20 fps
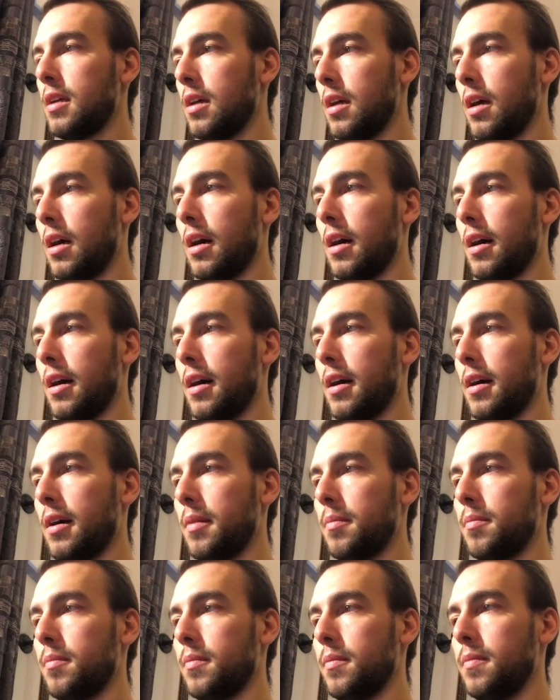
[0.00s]

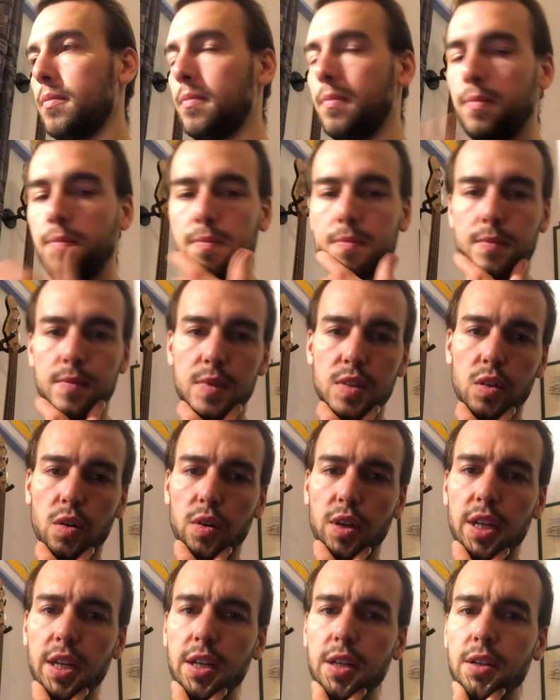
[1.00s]
so
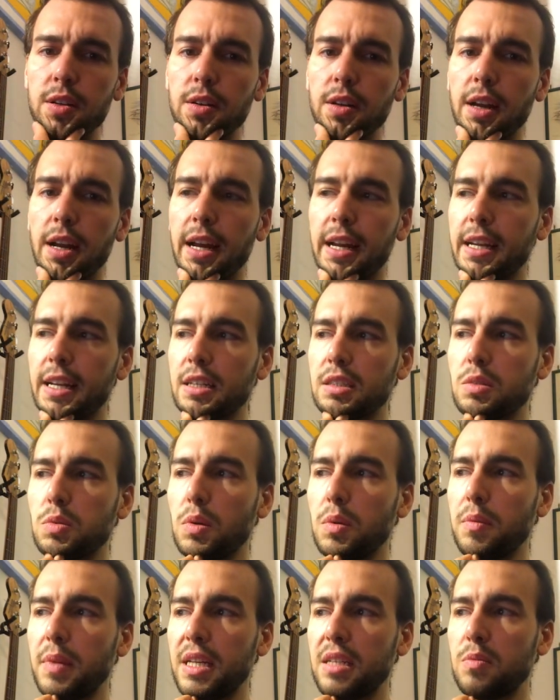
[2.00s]
here, I guess
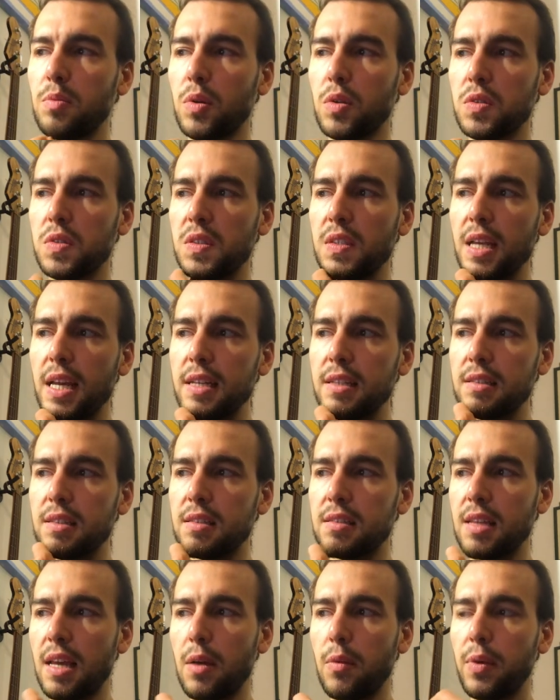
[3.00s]
what makes most sense
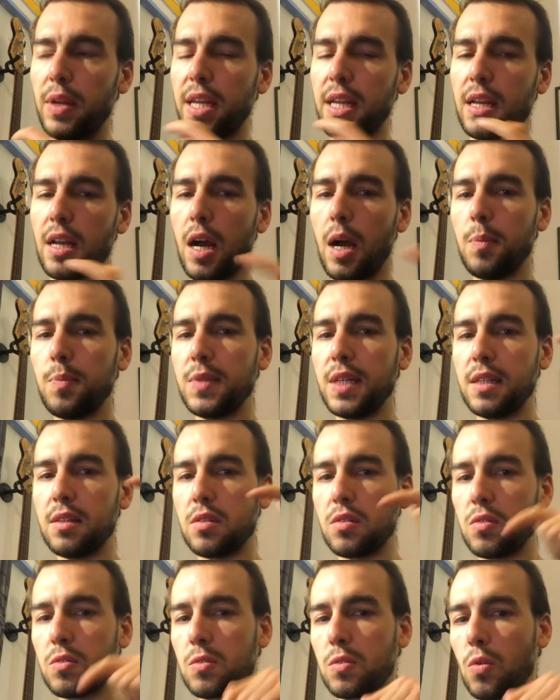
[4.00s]
is that we can update
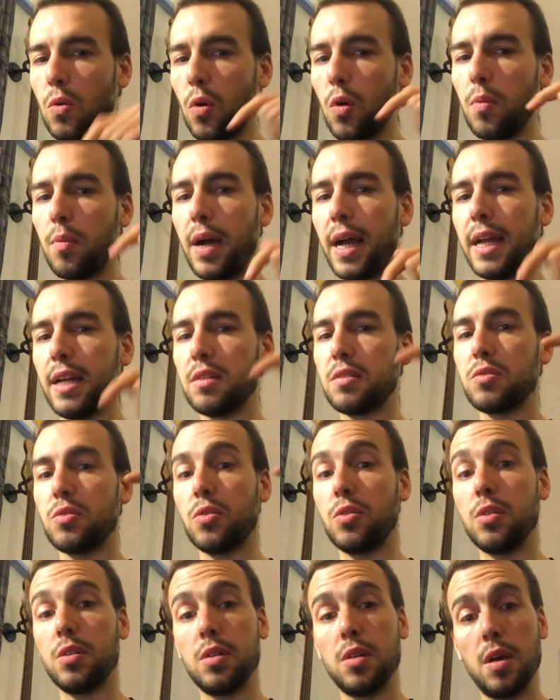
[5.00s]
the score by a
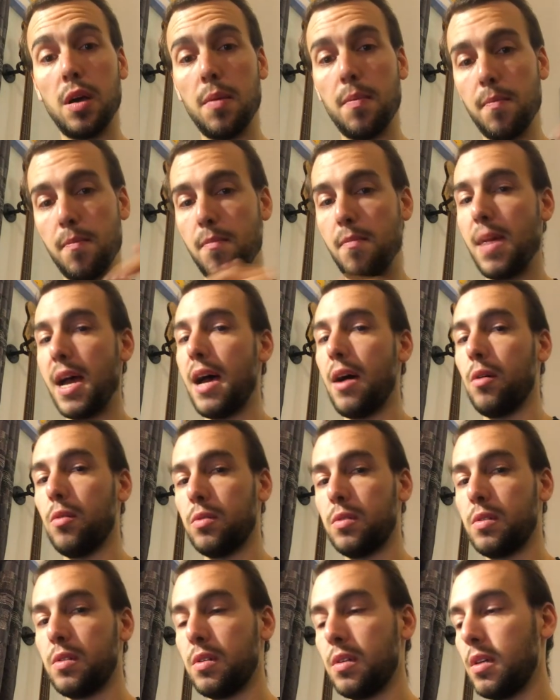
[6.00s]
certain
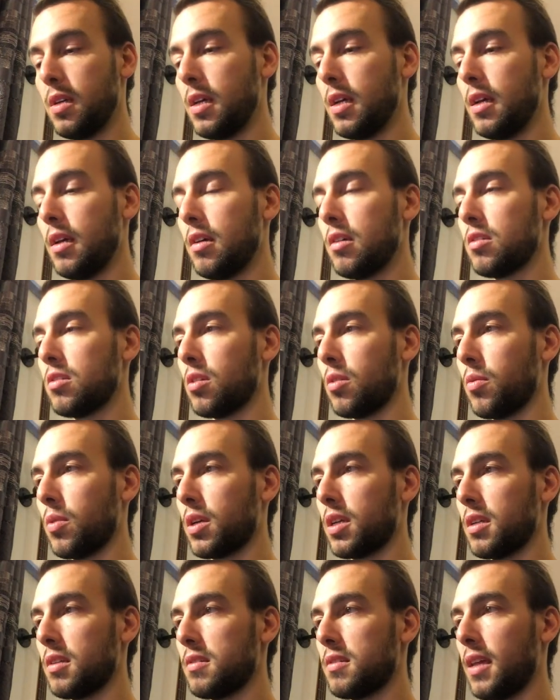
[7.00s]
amount. So we're
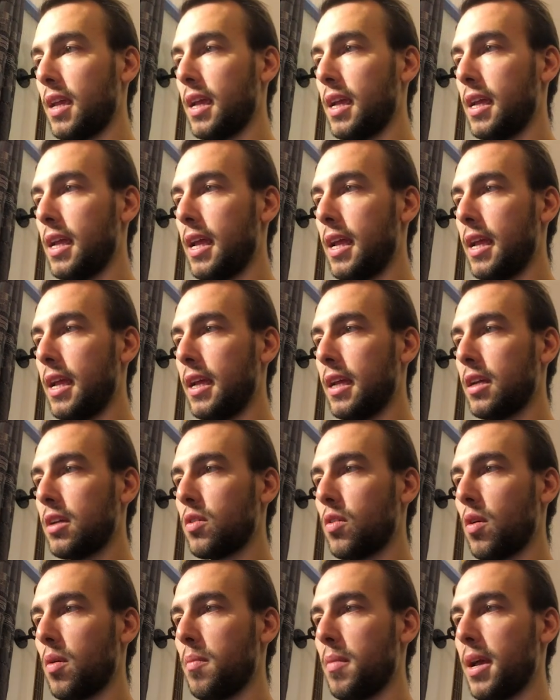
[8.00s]
gonna say
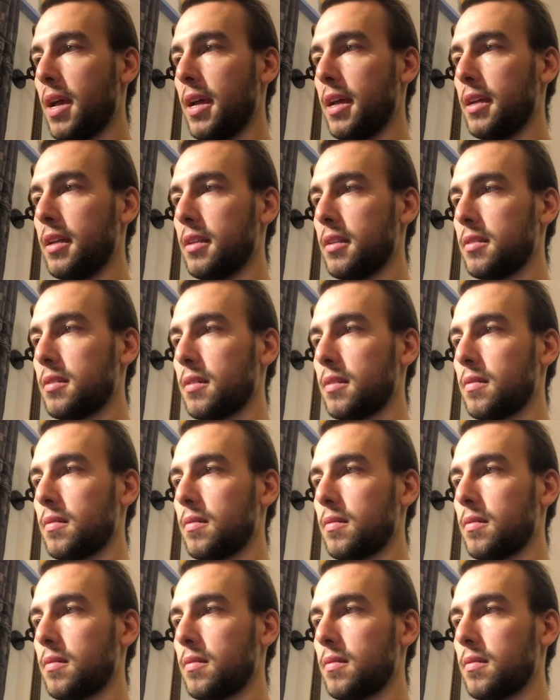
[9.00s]
increment,